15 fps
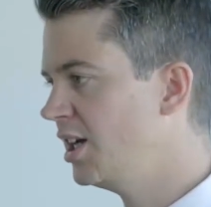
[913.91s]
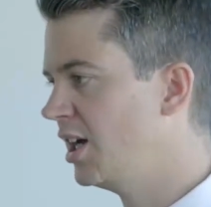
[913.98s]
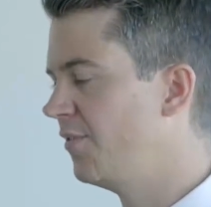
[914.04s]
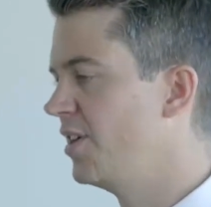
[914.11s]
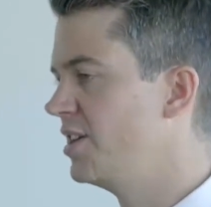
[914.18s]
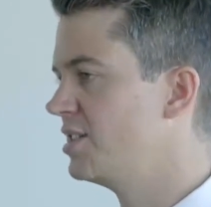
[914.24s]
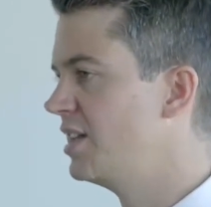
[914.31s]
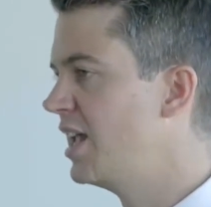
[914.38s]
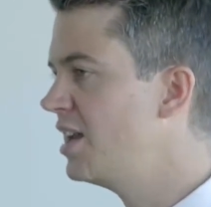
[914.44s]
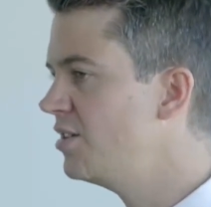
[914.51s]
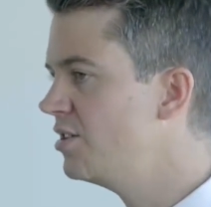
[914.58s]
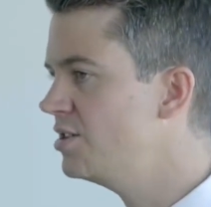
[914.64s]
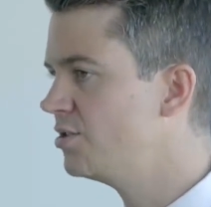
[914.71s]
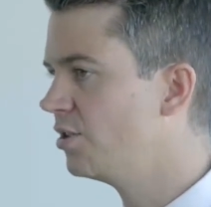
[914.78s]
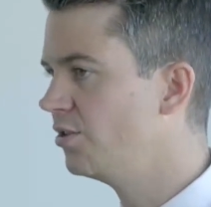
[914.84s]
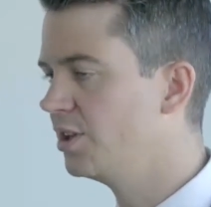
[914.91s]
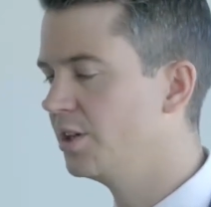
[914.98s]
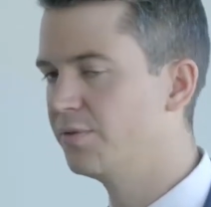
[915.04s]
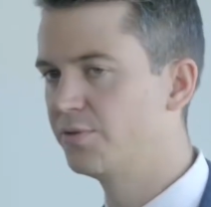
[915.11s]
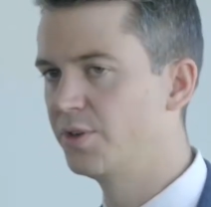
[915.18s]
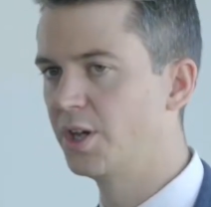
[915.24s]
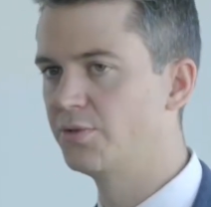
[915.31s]
If there's lenders on
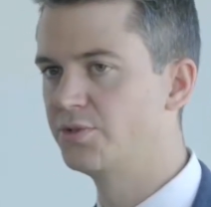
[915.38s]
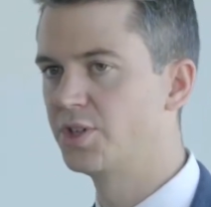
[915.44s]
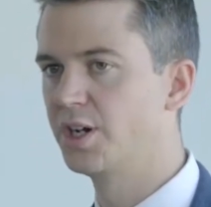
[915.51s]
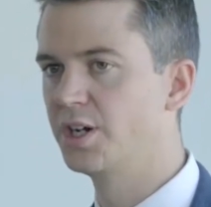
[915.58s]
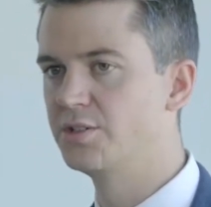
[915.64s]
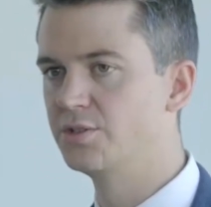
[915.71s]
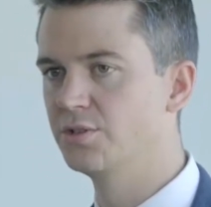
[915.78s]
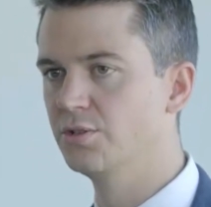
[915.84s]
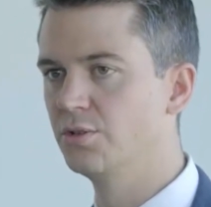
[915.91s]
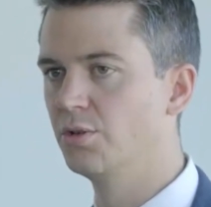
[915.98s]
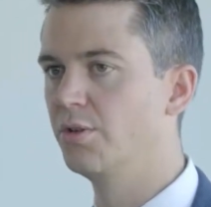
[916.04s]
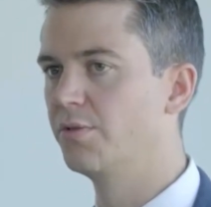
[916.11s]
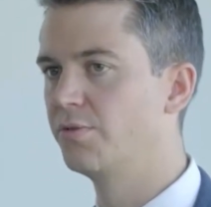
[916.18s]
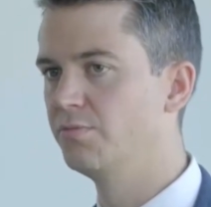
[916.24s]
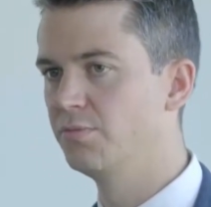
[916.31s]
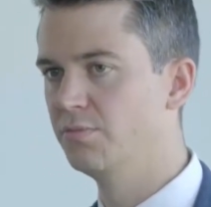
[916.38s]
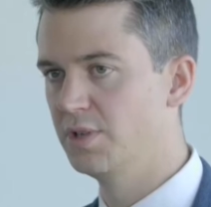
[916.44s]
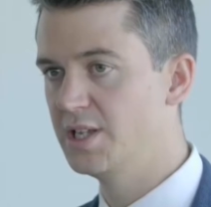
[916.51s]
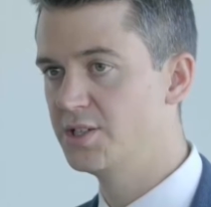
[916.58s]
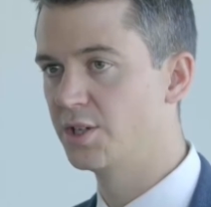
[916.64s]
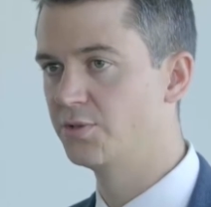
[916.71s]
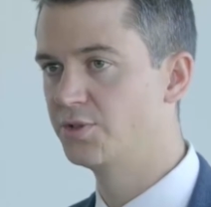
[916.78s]
the freehold title or the
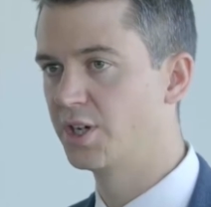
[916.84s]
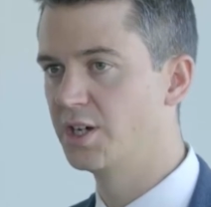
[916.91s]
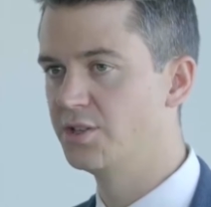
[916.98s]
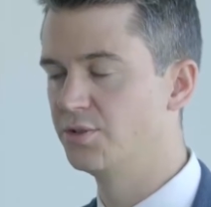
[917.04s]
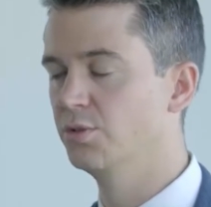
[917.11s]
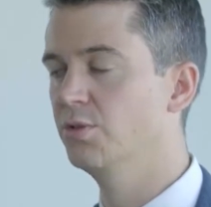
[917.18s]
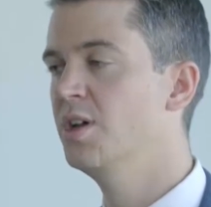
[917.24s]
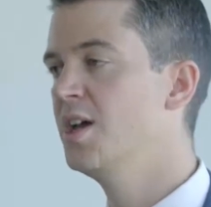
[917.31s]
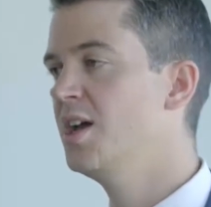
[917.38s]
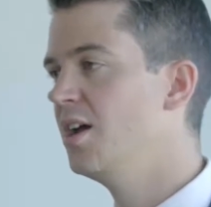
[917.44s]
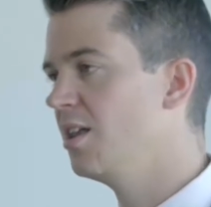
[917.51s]
leasehold title,